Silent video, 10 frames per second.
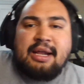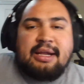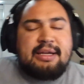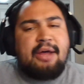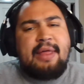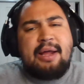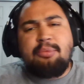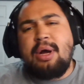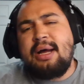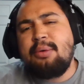now,
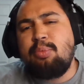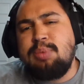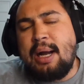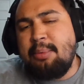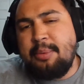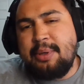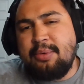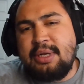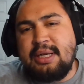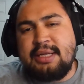that probably
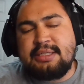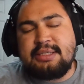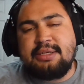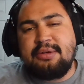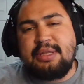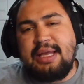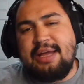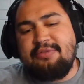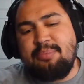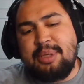wouldn't necessarily
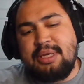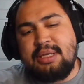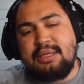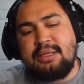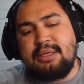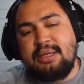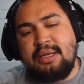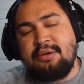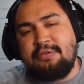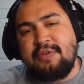have been
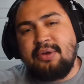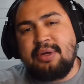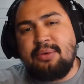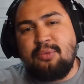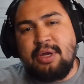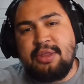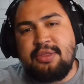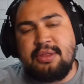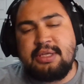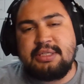interfering with
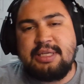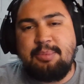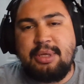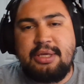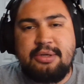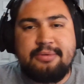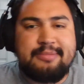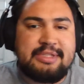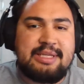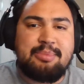the CPU.
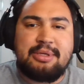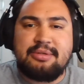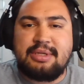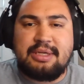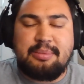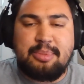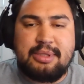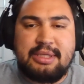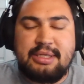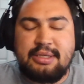The CPU is on a
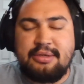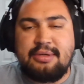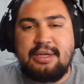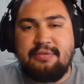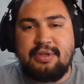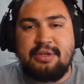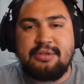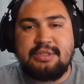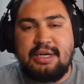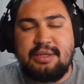completely, you know, kind of on the
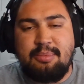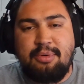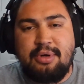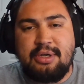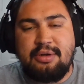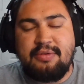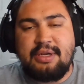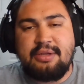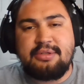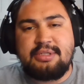other side of the board and all
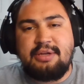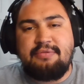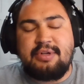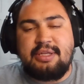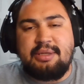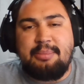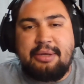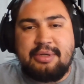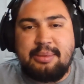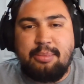that other stuff, and, and the
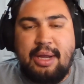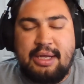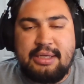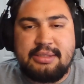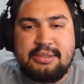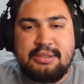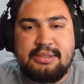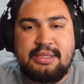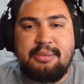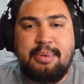mounting bracket is,
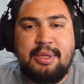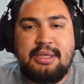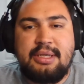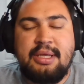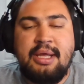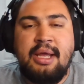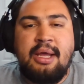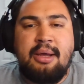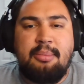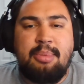is independent.
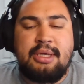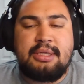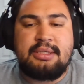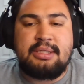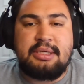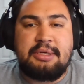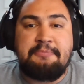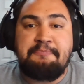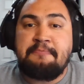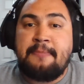But uh,
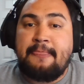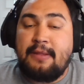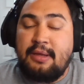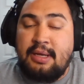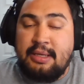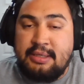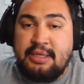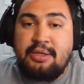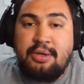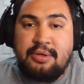I
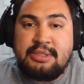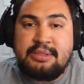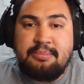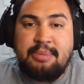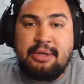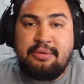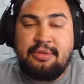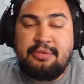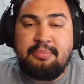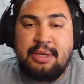did notice some better
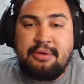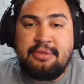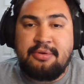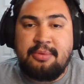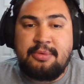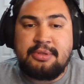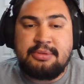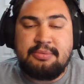better thermals